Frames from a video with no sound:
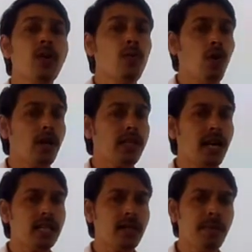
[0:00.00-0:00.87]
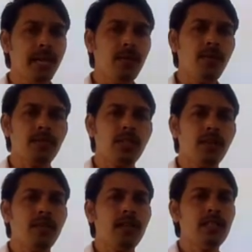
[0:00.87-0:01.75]
what are the
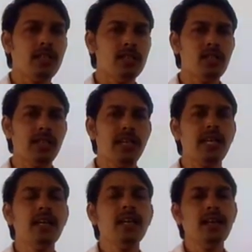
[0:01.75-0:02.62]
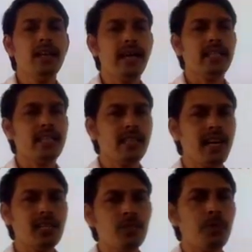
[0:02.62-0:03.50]
manufacturing one, tertiary like the
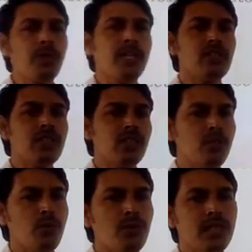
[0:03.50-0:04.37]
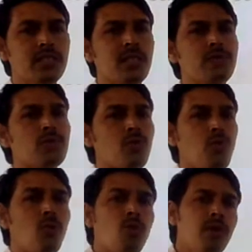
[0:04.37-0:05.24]
transportation, tourism,
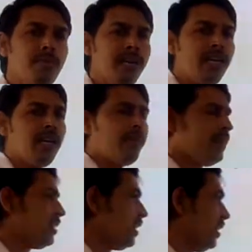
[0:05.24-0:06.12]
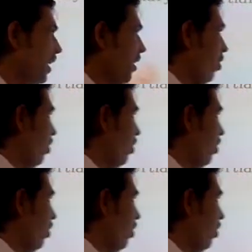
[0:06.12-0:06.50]
school, medical facility and